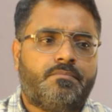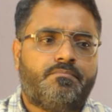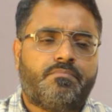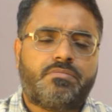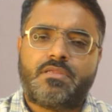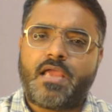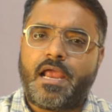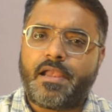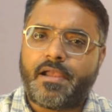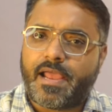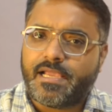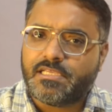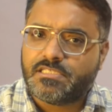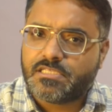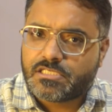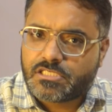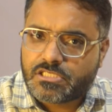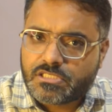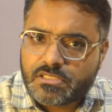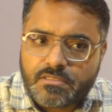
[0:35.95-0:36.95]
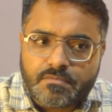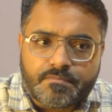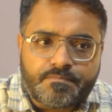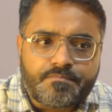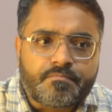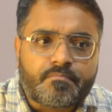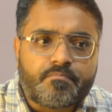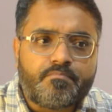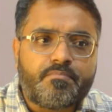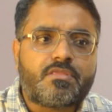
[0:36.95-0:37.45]
standardization,
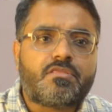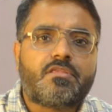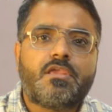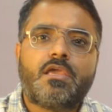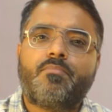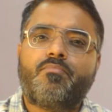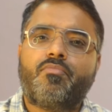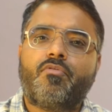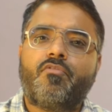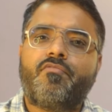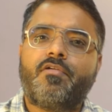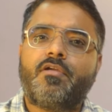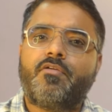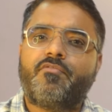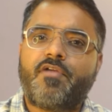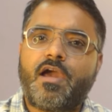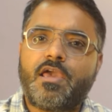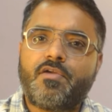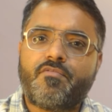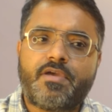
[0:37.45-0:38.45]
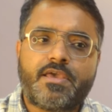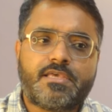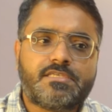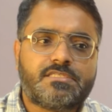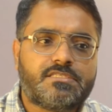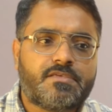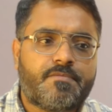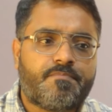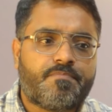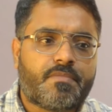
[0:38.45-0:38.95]
mistake proofing,
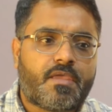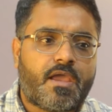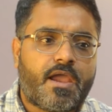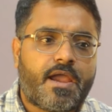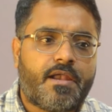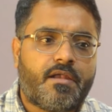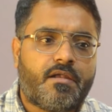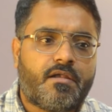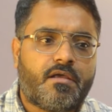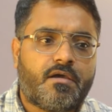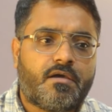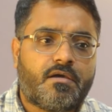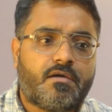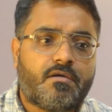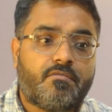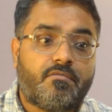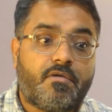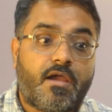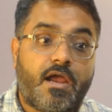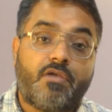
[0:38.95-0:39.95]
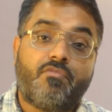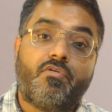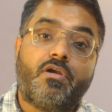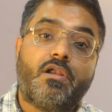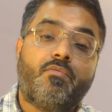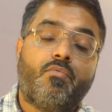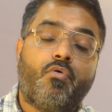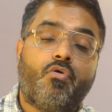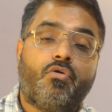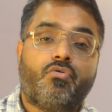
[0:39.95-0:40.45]
5S, and Edward
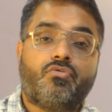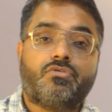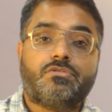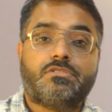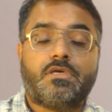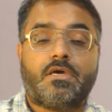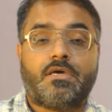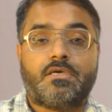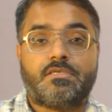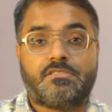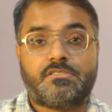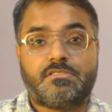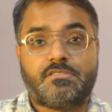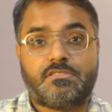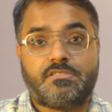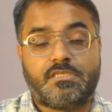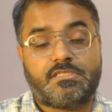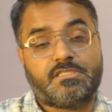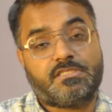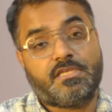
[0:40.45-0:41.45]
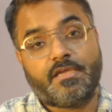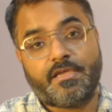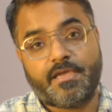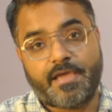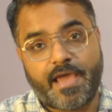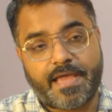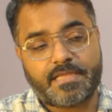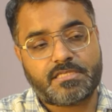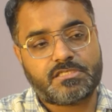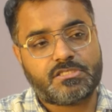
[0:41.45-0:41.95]
de Bono's 6 thinking
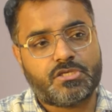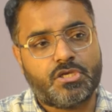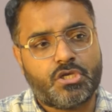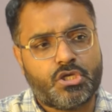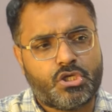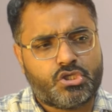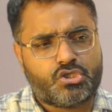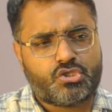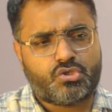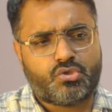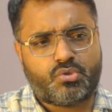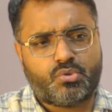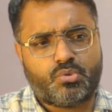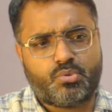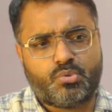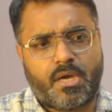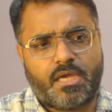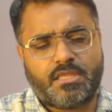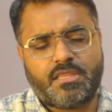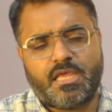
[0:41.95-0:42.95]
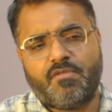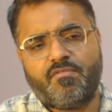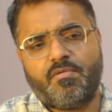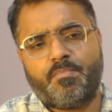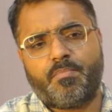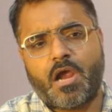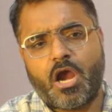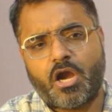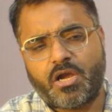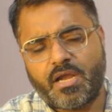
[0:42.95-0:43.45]
hats. So, and then we
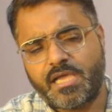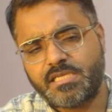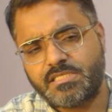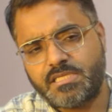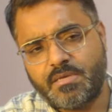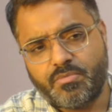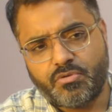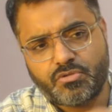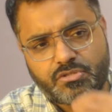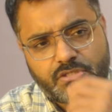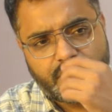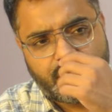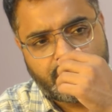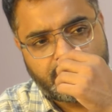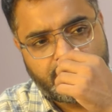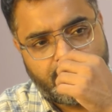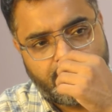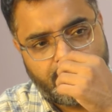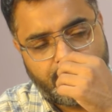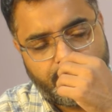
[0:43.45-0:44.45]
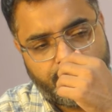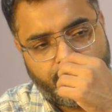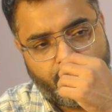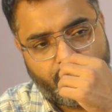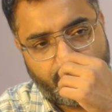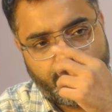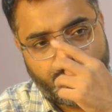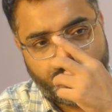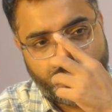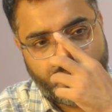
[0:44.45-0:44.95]
prioritize them using urgent,
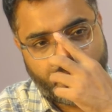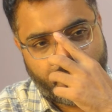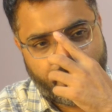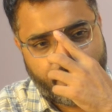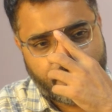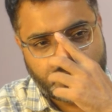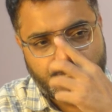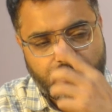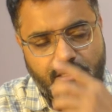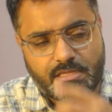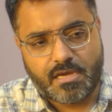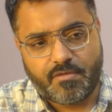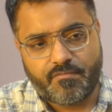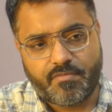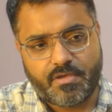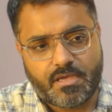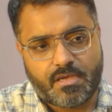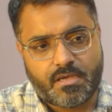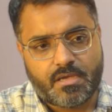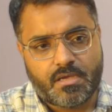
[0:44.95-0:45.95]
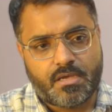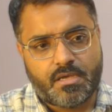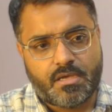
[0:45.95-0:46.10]
important metrics, and then we